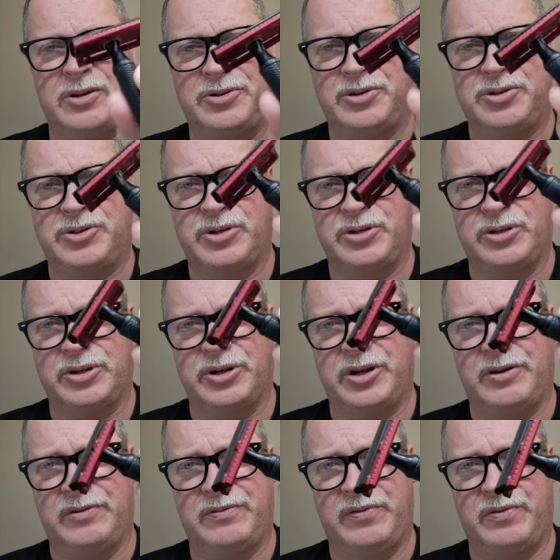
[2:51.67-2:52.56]
I just
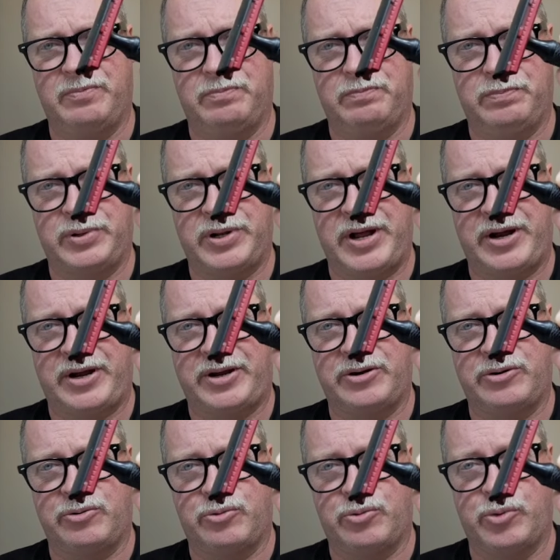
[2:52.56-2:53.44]
love black
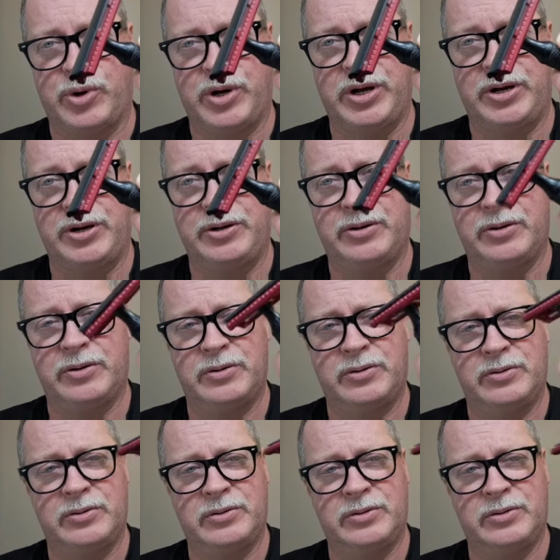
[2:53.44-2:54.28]
and red.